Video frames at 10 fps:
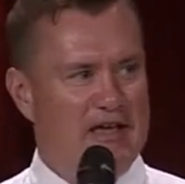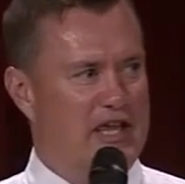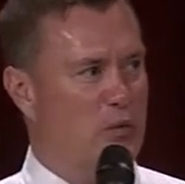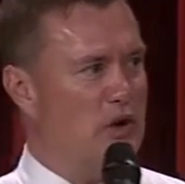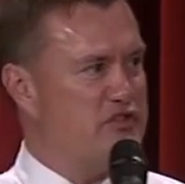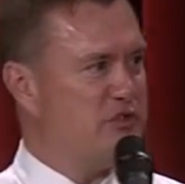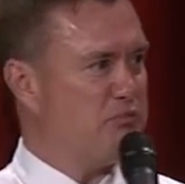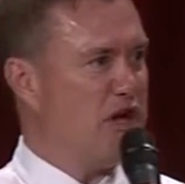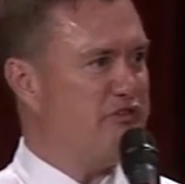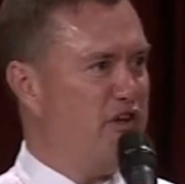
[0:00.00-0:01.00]
He was the
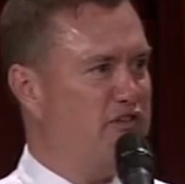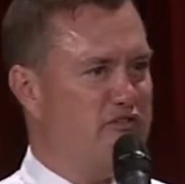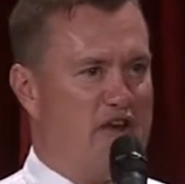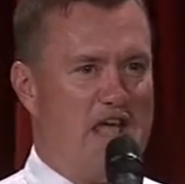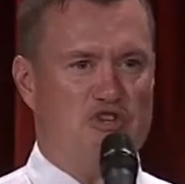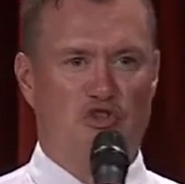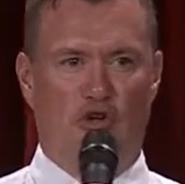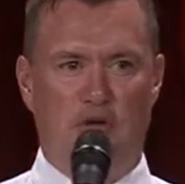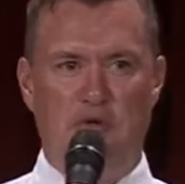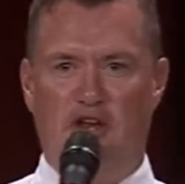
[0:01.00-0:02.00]
president of the
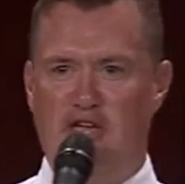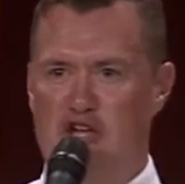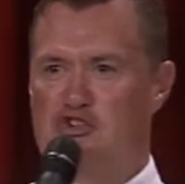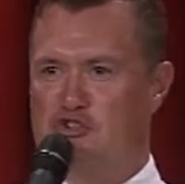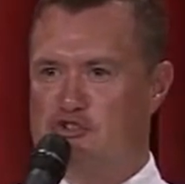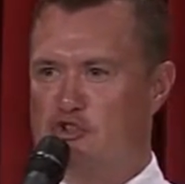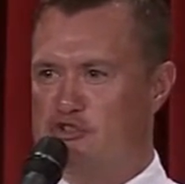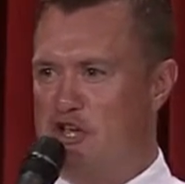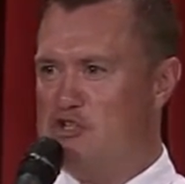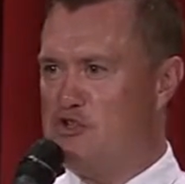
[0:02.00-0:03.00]
National Communication
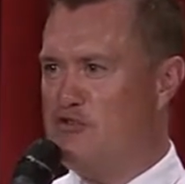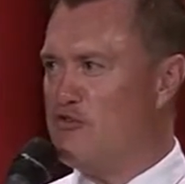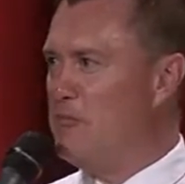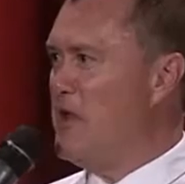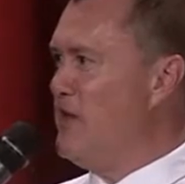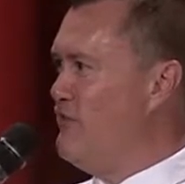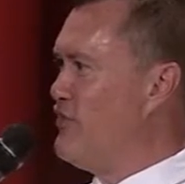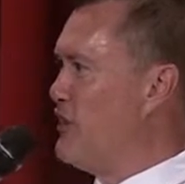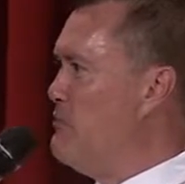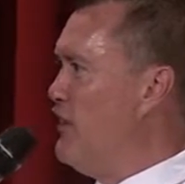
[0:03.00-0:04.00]
Association. For many of
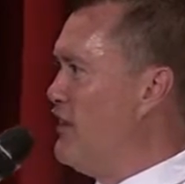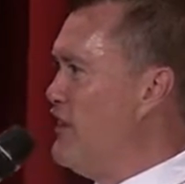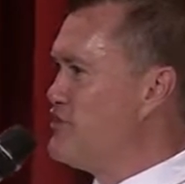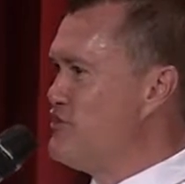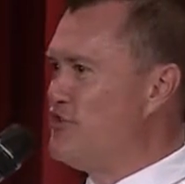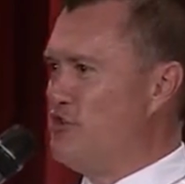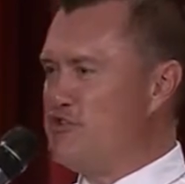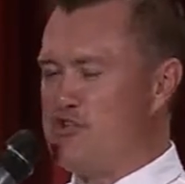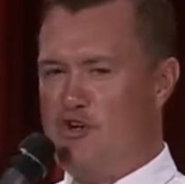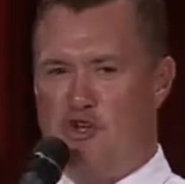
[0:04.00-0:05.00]
the communication
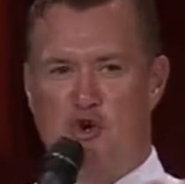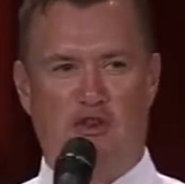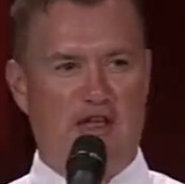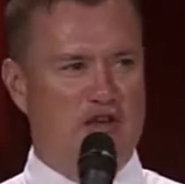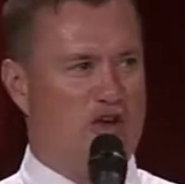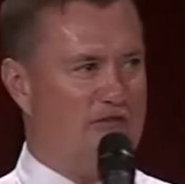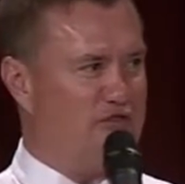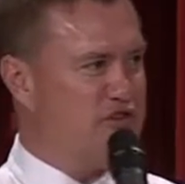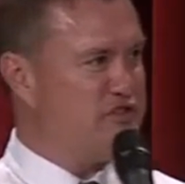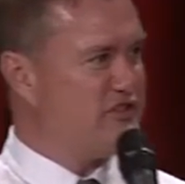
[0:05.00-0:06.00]
students here, you go to that
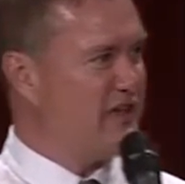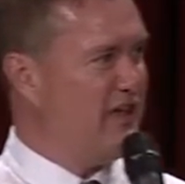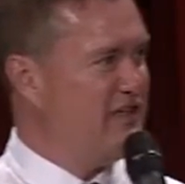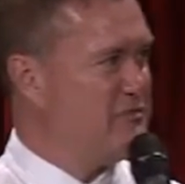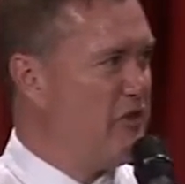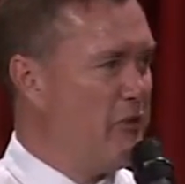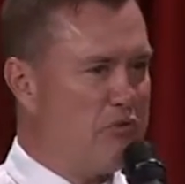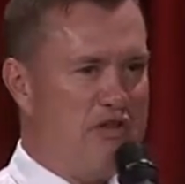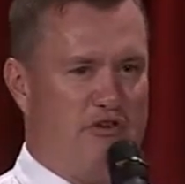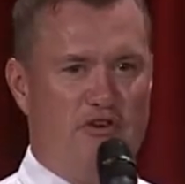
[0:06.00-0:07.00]
conference, he's been the
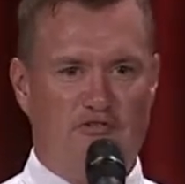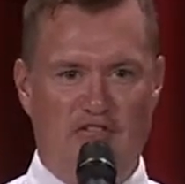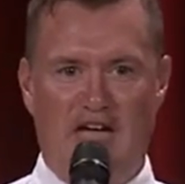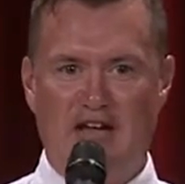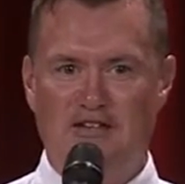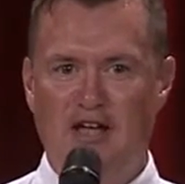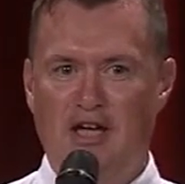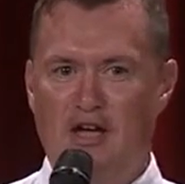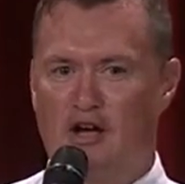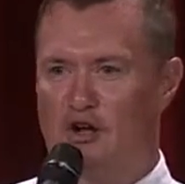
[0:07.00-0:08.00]
president of that.
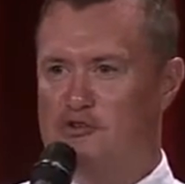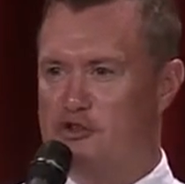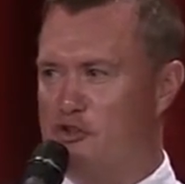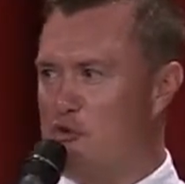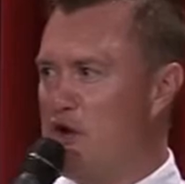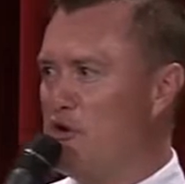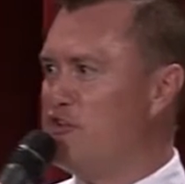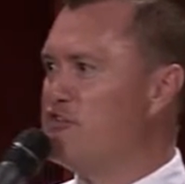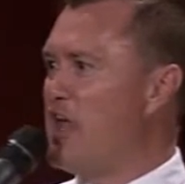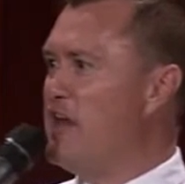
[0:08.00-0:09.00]
Also the
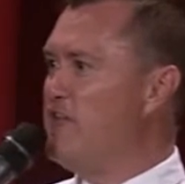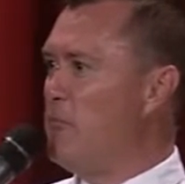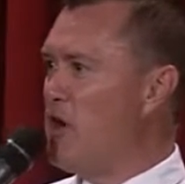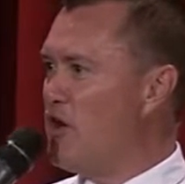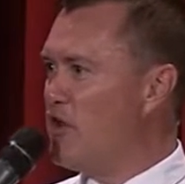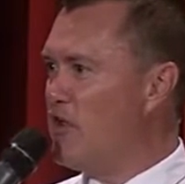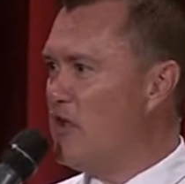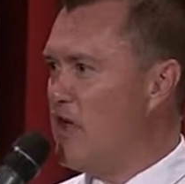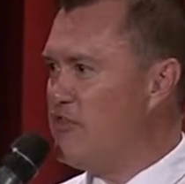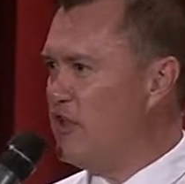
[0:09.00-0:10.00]
Rhetoric Society of America,
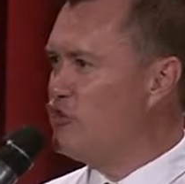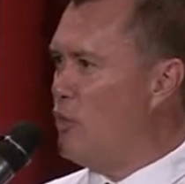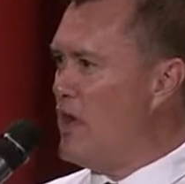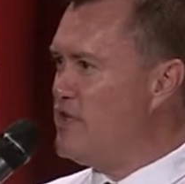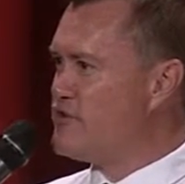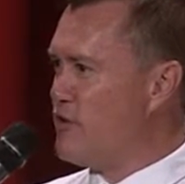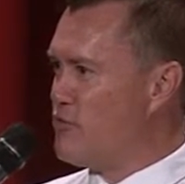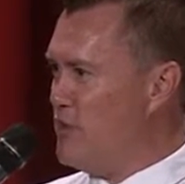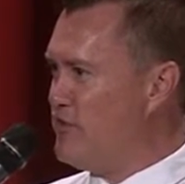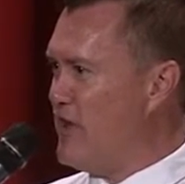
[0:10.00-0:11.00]
I think twice or
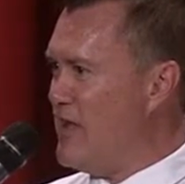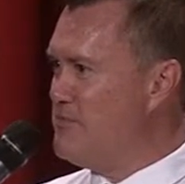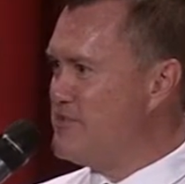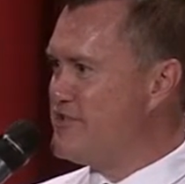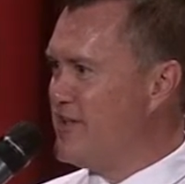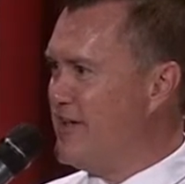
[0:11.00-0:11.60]
three times.